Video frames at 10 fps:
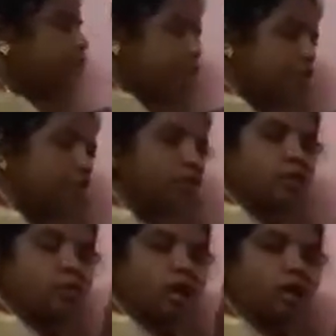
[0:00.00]
You know
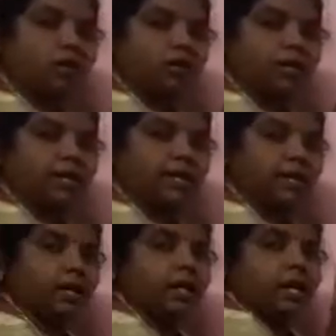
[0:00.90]
that water will be
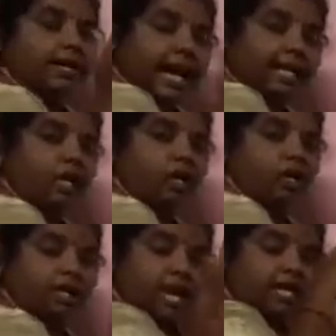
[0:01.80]
the
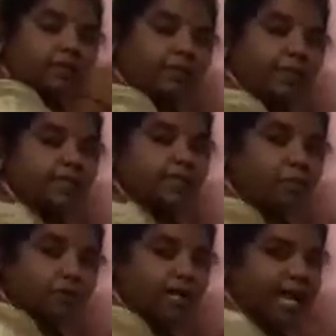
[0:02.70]
cation. It has been present
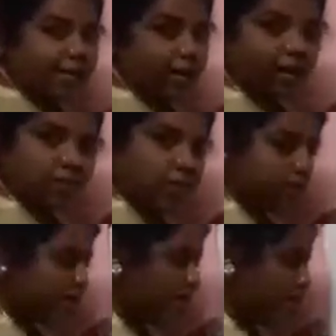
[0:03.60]
both the cation as well
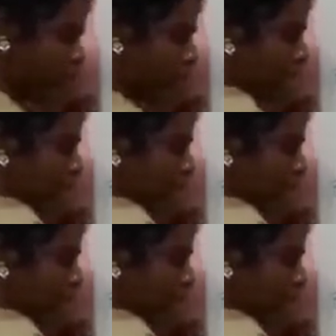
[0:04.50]
as the anion,